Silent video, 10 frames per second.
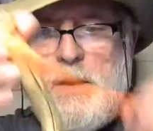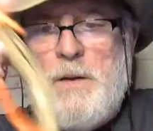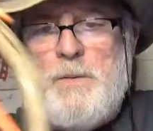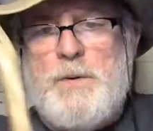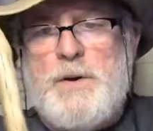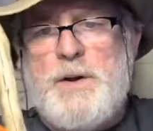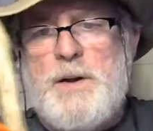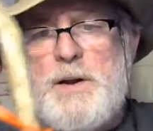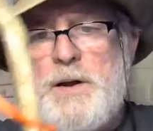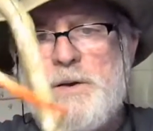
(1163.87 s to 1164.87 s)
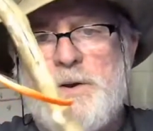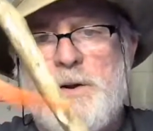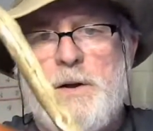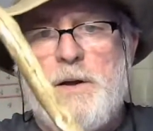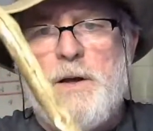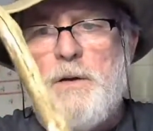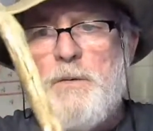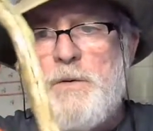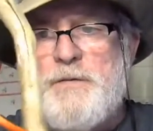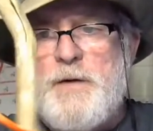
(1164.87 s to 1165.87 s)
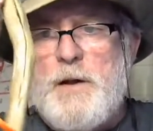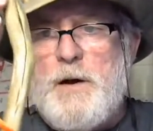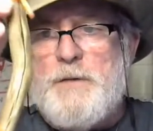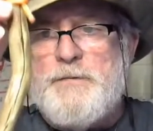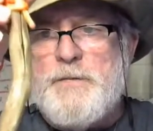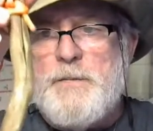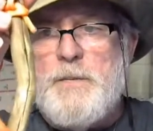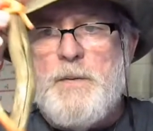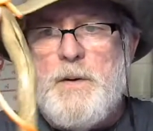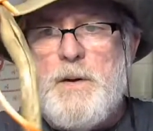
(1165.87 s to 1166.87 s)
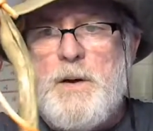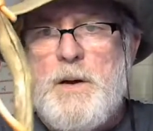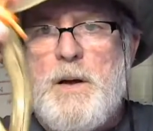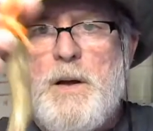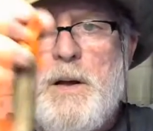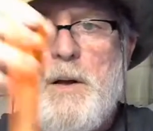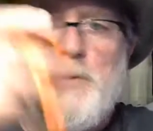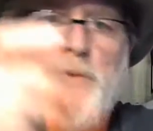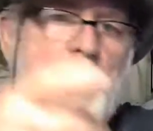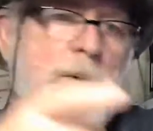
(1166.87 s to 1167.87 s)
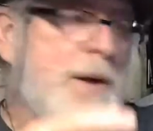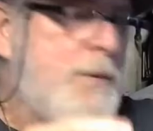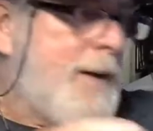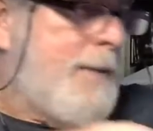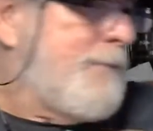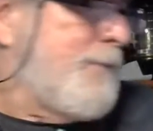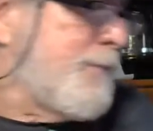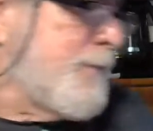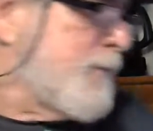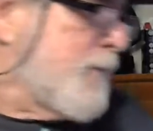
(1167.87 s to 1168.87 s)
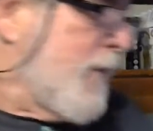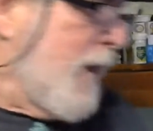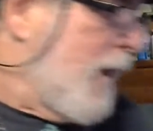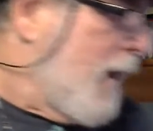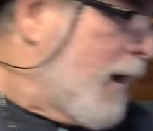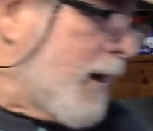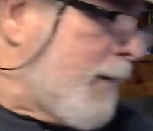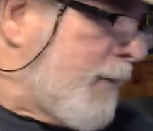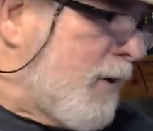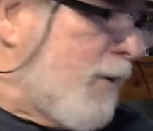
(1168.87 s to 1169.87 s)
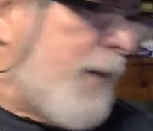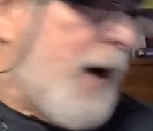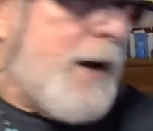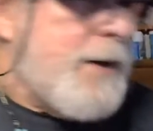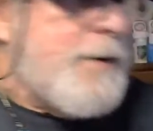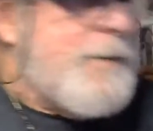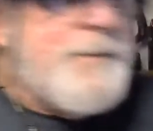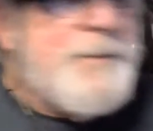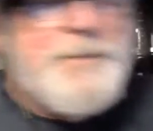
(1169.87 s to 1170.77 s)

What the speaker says: it would have done this and the kettle would have fell off. So anyway, I got my little pot here.